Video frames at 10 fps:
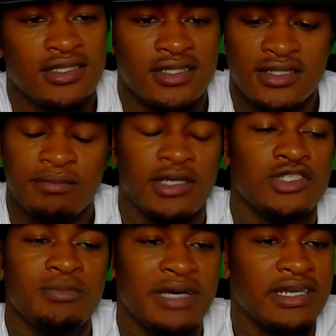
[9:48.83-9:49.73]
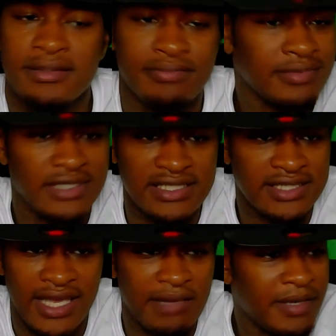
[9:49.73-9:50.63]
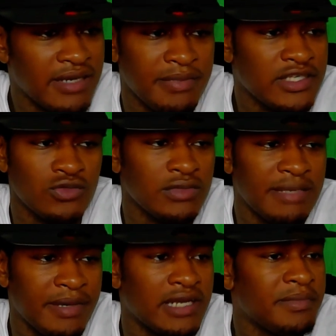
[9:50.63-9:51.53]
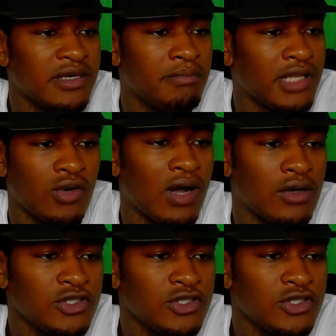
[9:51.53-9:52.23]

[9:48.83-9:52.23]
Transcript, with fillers: bro, you better this game better be you it better be a blowout.